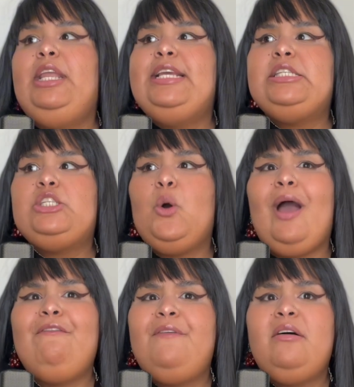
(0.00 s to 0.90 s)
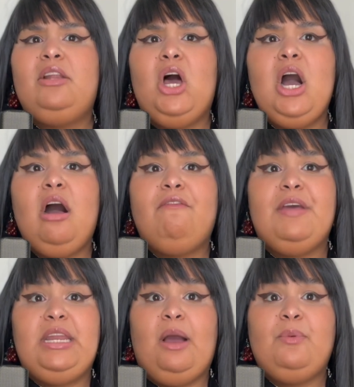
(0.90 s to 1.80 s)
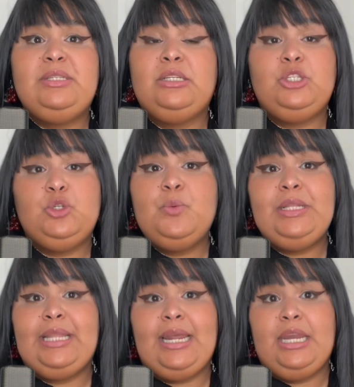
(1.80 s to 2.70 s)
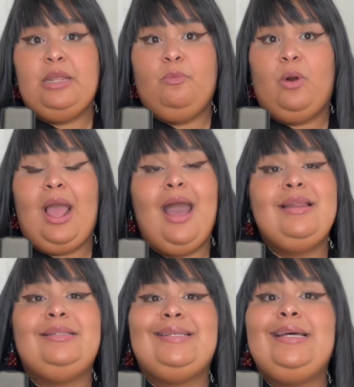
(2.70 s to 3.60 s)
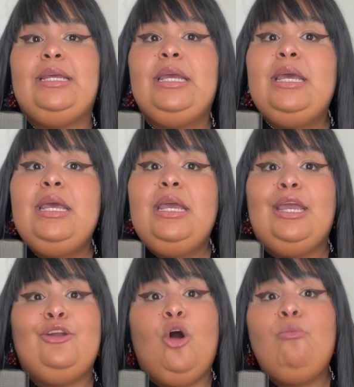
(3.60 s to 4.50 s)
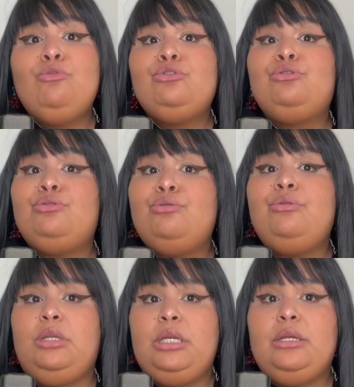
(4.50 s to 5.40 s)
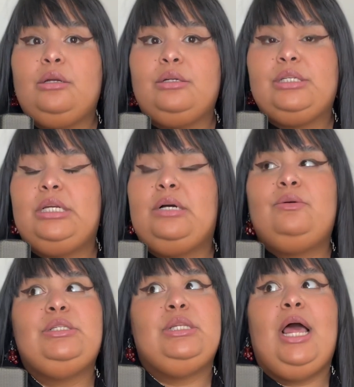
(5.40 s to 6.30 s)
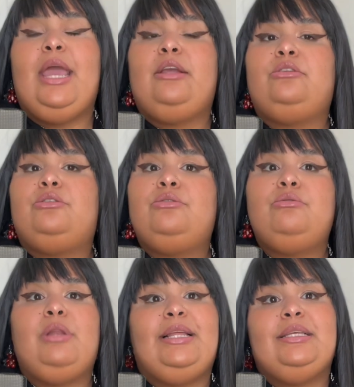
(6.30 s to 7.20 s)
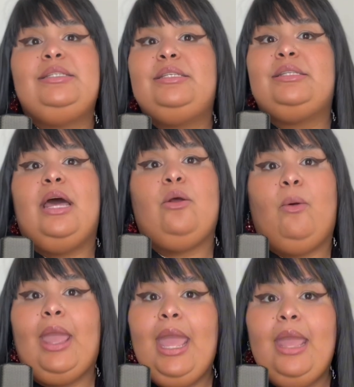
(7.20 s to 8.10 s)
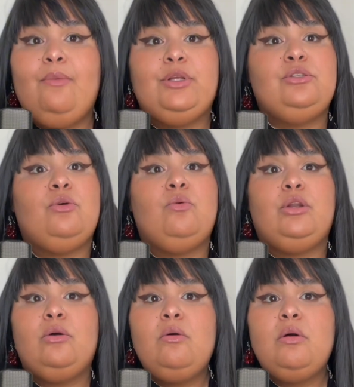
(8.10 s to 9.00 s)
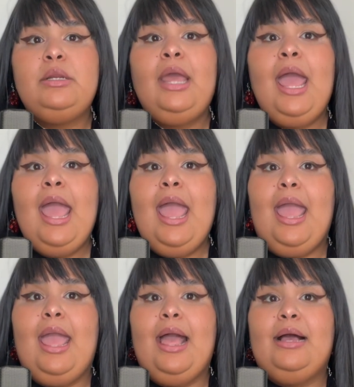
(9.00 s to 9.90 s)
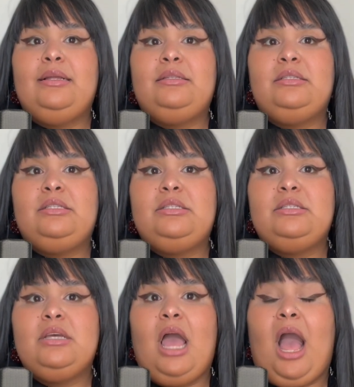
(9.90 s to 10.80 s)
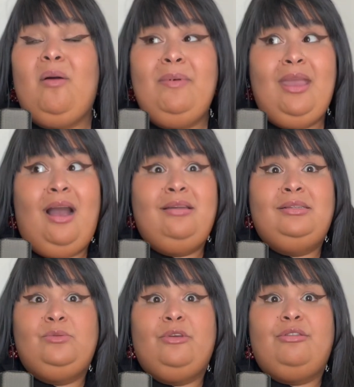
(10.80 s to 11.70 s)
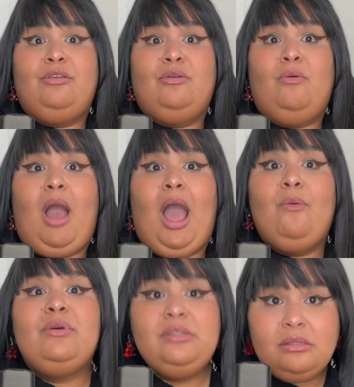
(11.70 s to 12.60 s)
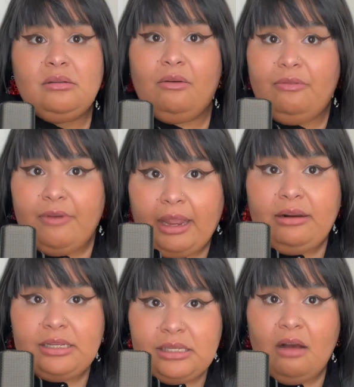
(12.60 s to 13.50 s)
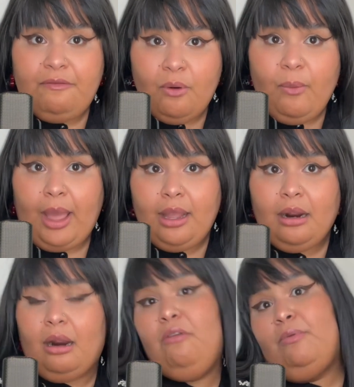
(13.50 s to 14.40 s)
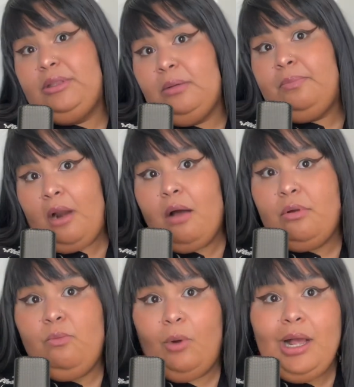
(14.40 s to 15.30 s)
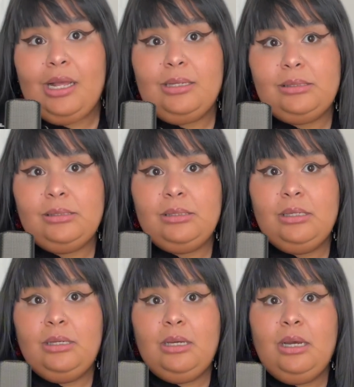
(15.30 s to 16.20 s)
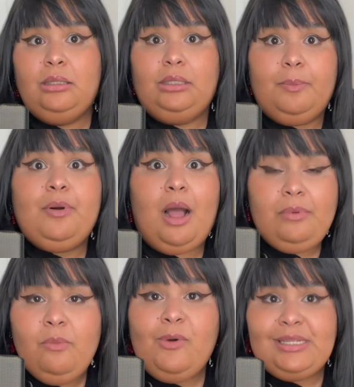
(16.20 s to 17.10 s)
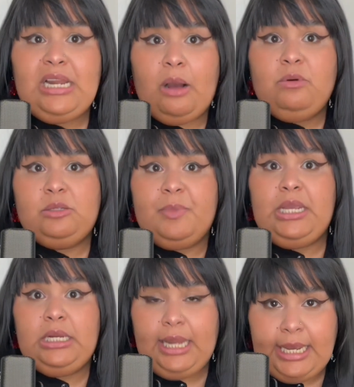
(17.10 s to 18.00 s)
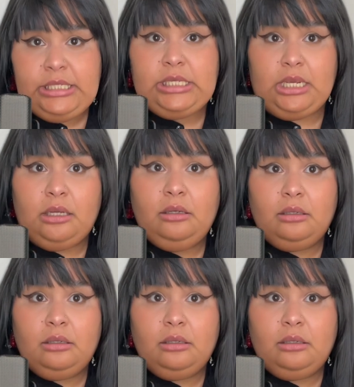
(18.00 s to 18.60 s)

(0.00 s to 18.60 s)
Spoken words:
And so I fell off and I wasn't doing that anymore. I hadn't done it in almost 2 years. And I was like, dude, like, this is not okay. What's going on? And I'll be honest with you, I was very self aware of what the problem was. The problem was that I was being lazy.